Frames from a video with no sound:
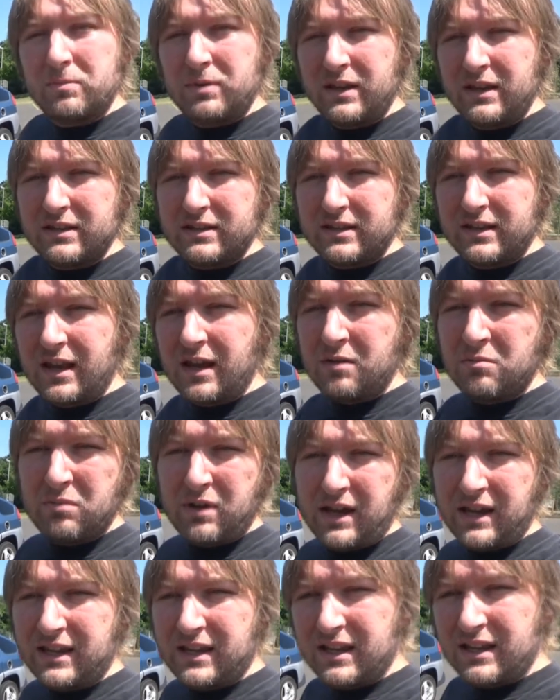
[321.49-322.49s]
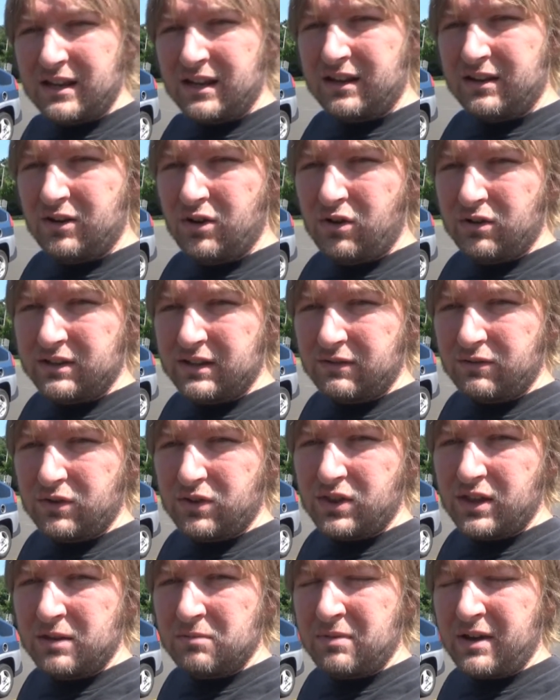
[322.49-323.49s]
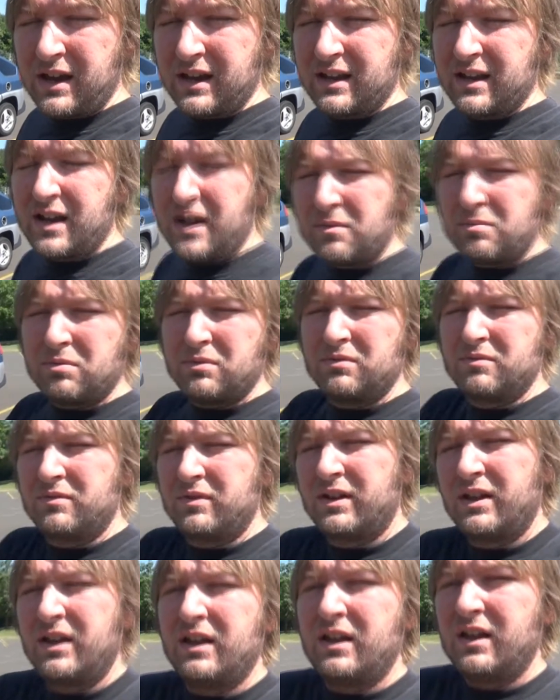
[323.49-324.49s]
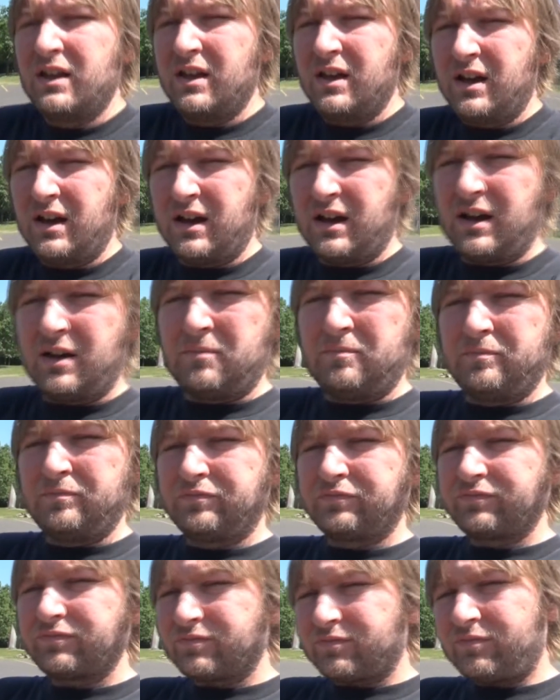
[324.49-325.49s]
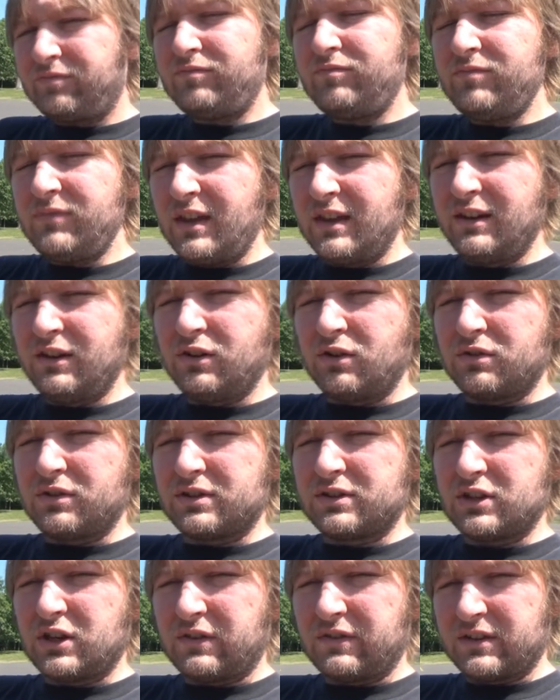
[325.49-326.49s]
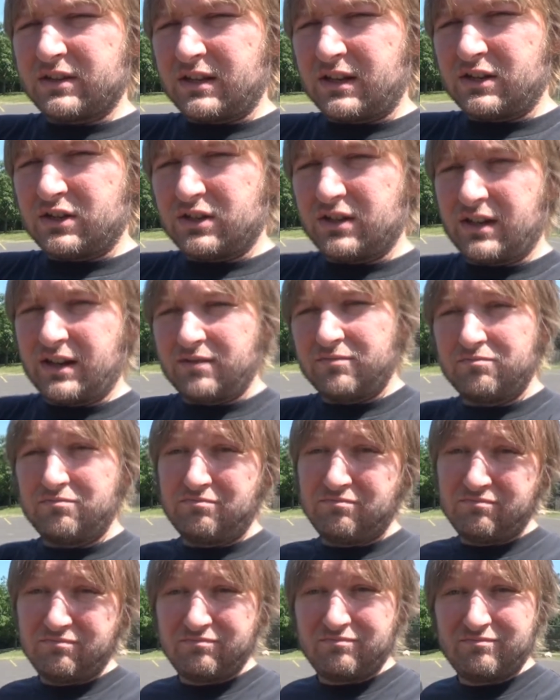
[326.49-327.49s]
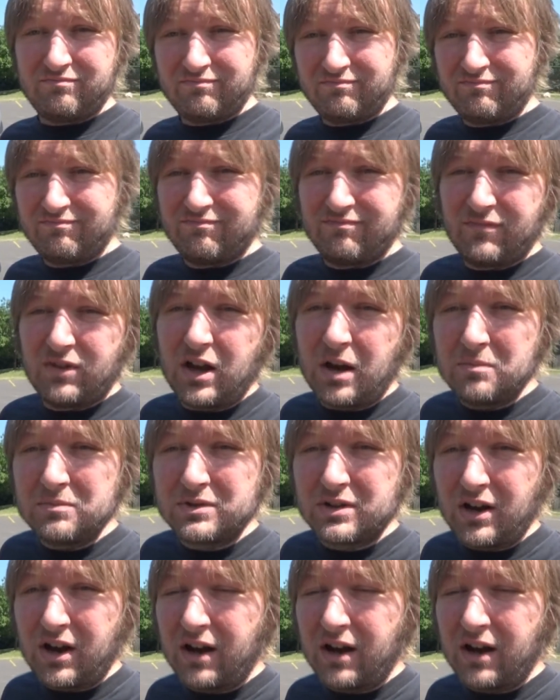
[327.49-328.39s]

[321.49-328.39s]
the PCM back in it and hooked everything back up. And you know, the service engine light comes